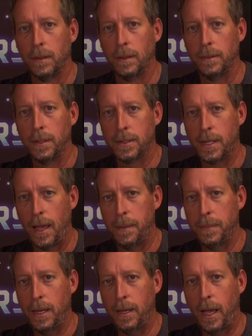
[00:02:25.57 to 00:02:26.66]
Does that
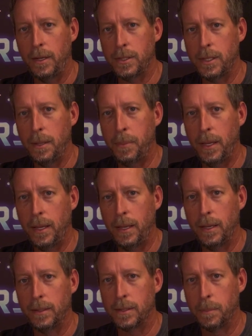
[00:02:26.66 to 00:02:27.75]
mean HDPE
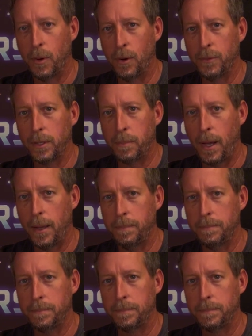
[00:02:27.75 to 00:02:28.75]
is the perfect pipe?